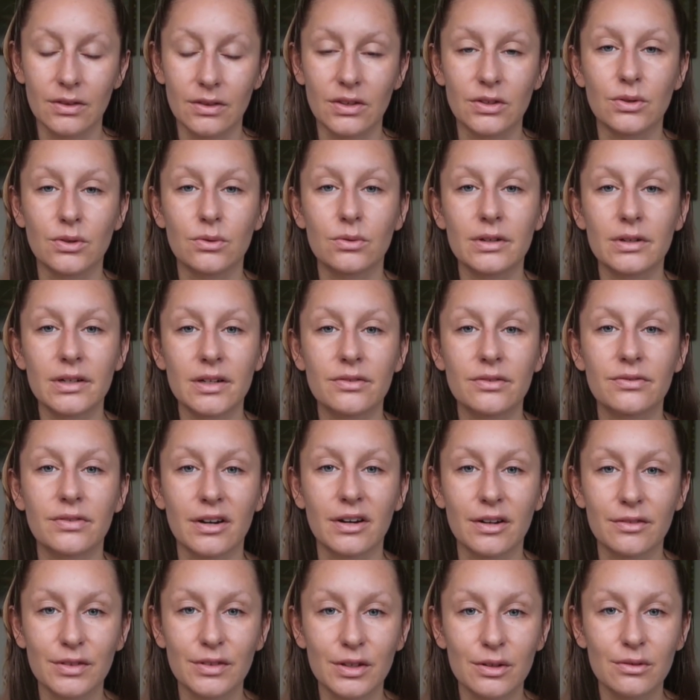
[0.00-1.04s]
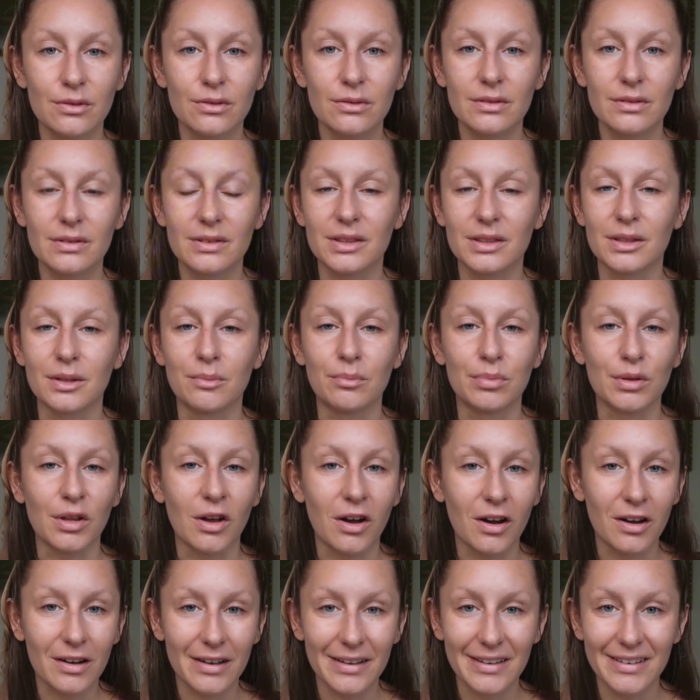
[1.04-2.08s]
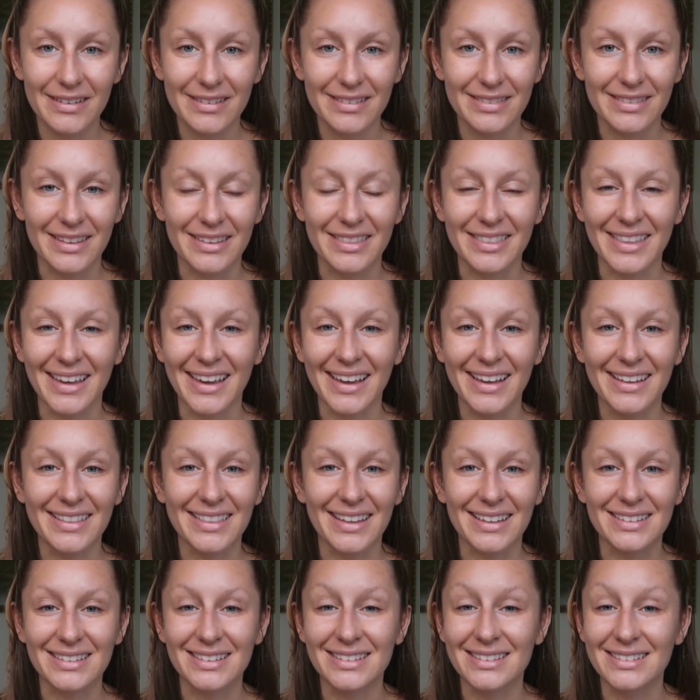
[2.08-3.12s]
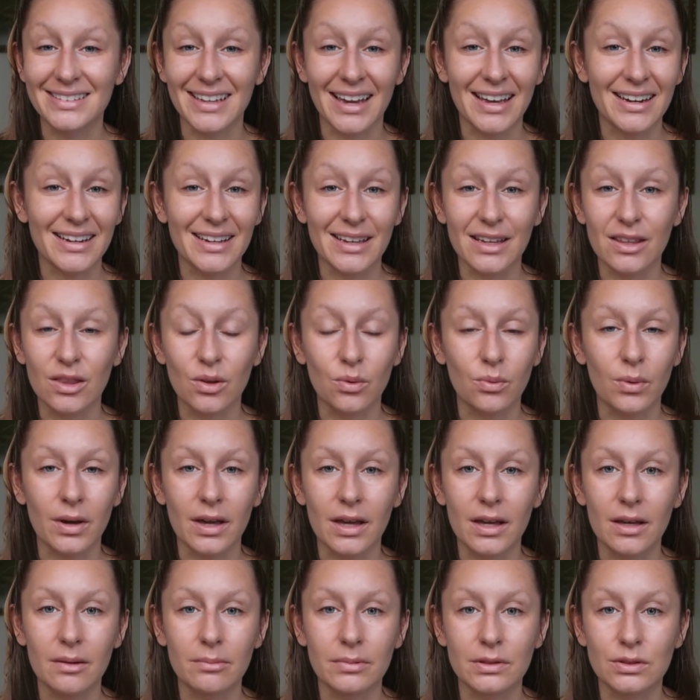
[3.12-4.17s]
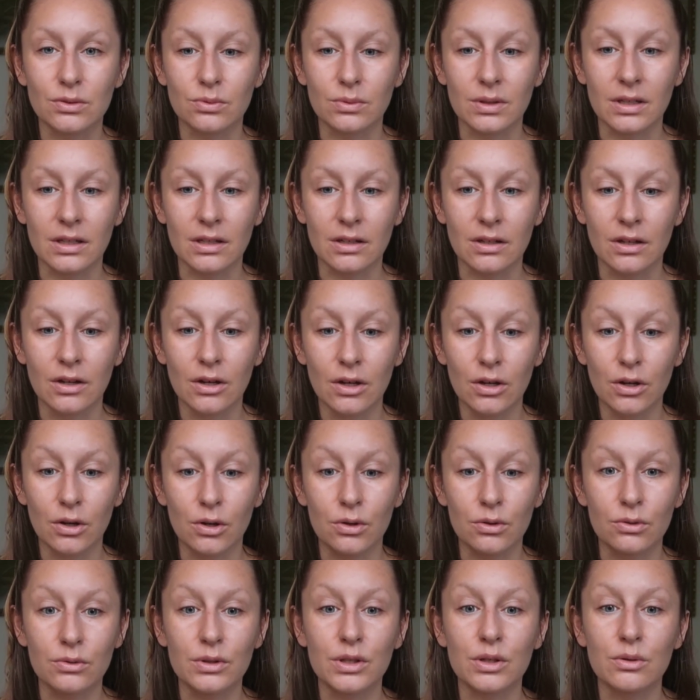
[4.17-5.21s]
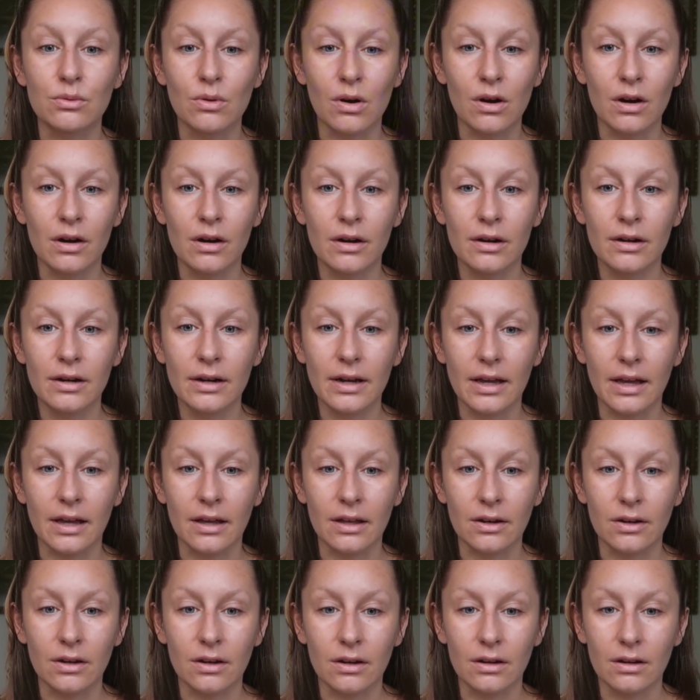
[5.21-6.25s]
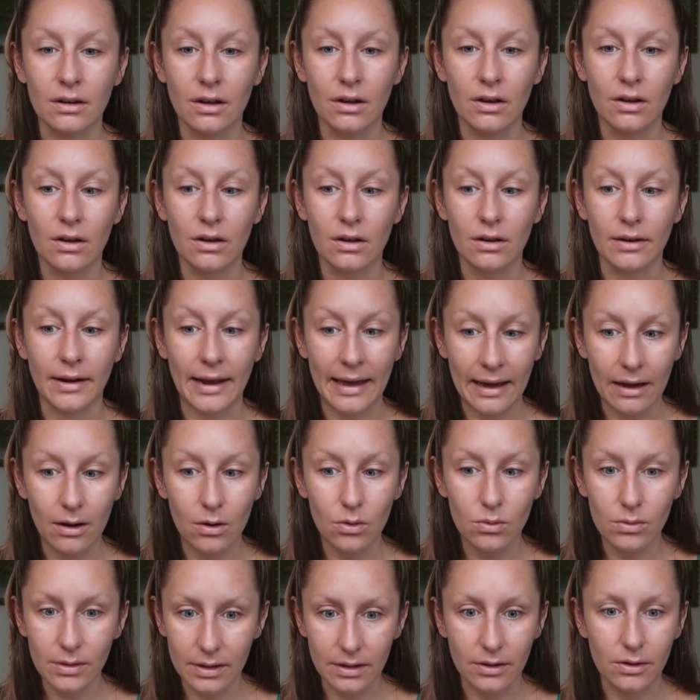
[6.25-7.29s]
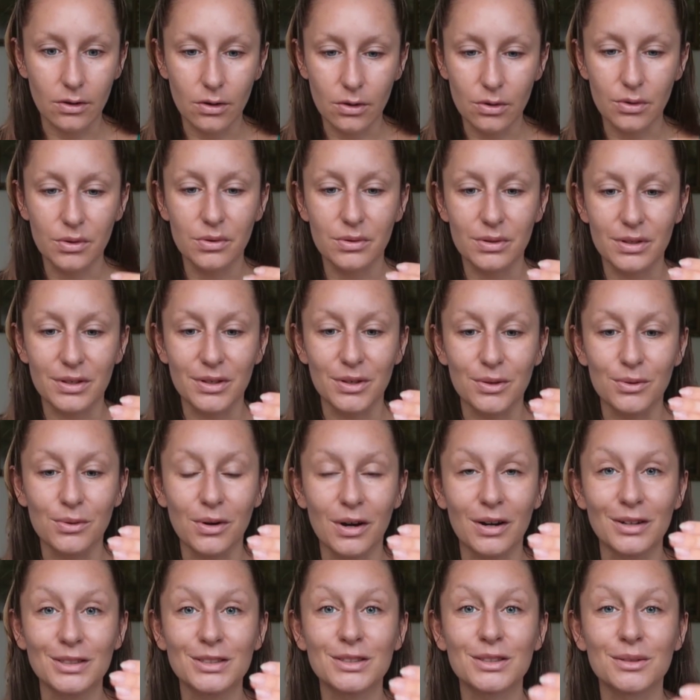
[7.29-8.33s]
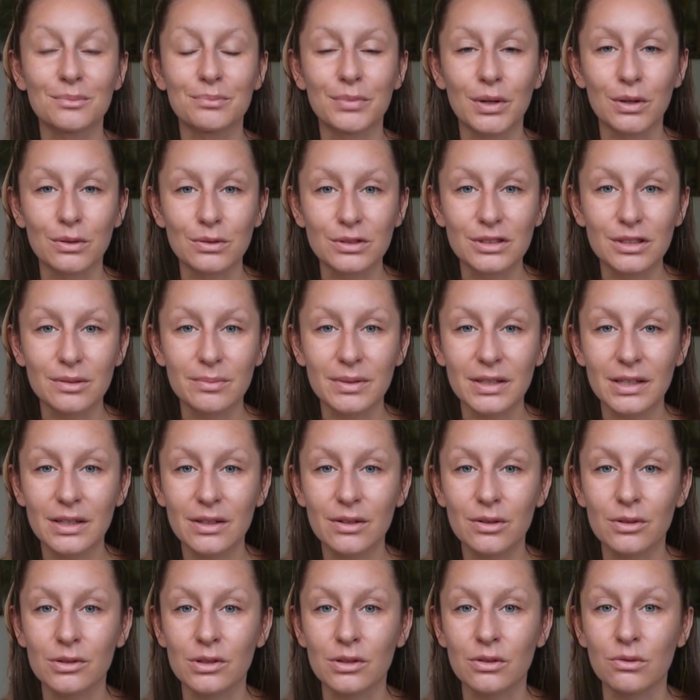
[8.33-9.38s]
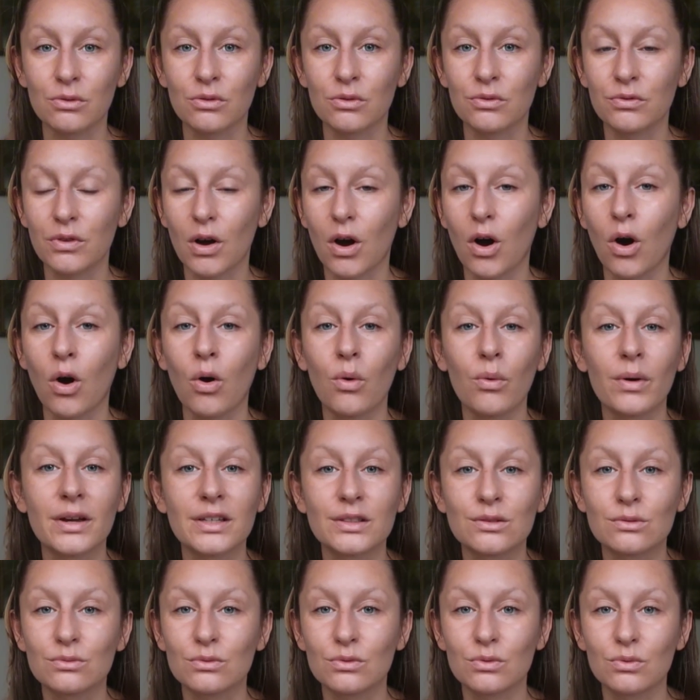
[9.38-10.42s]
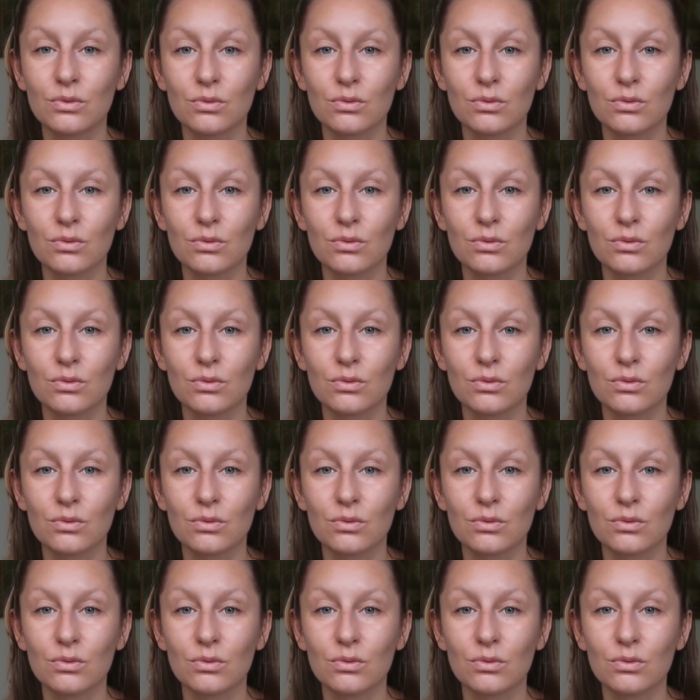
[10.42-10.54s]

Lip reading: The door in front of you, the block, the thing that's standing in the way between who you are and now and who you are supposed to be, who you've always